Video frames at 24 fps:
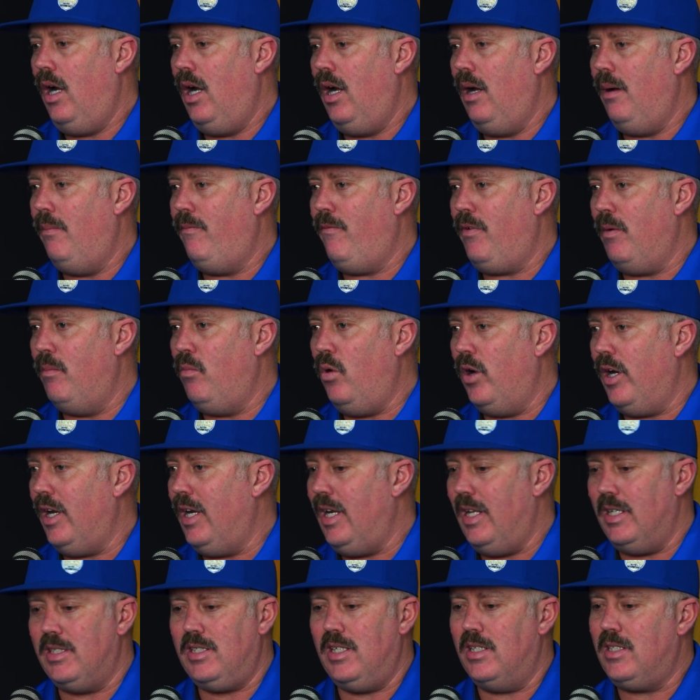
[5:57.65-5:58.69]
From what it
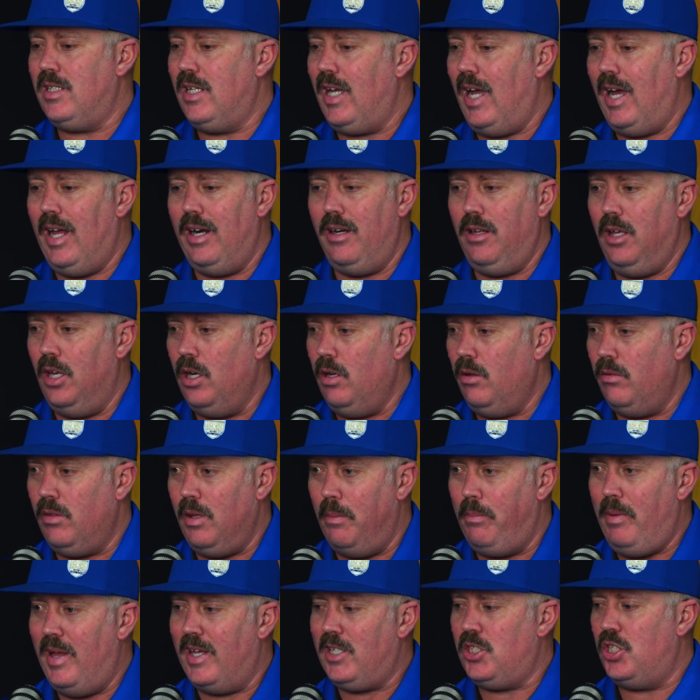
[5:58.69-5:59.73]
is, it's got
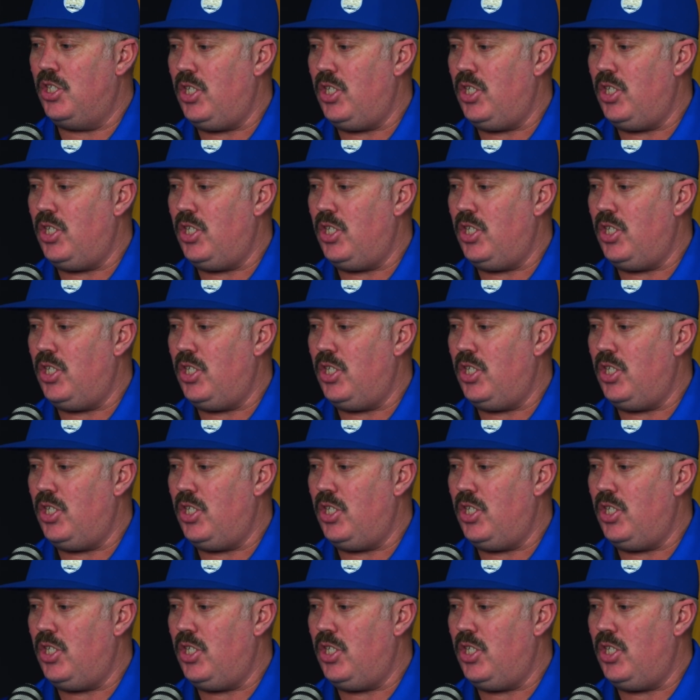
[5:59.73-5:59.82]
the best